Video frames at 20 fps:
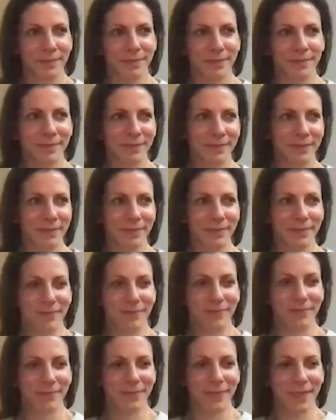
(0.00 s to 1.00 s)

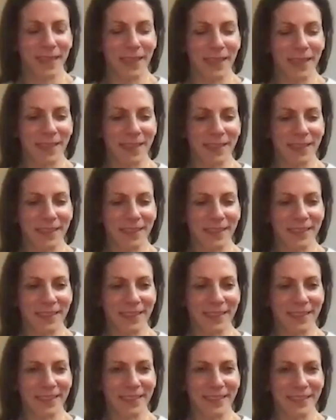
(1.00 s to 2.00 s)

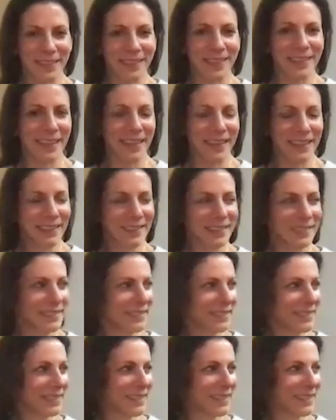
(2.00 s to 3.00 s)

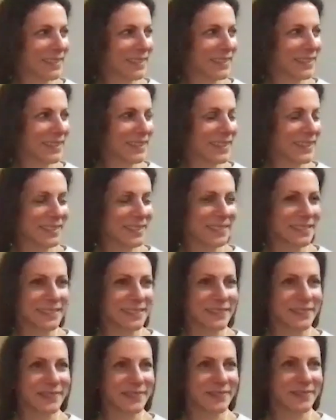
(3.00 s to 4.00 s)

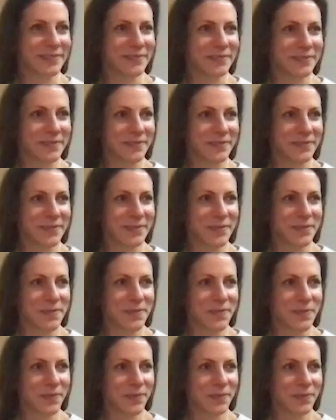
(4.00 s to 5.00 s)

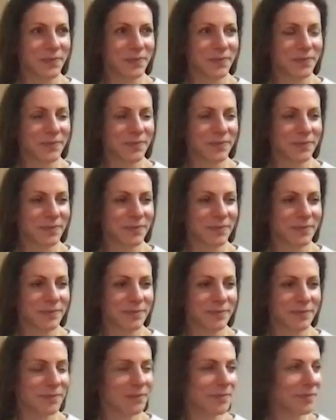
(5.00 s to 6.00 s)

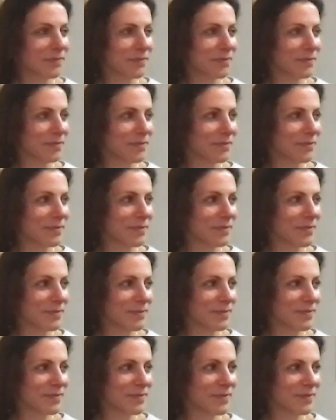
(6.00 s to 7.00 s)

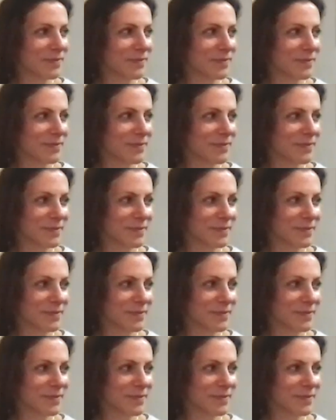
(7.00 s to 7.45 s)
This person isn't speaking.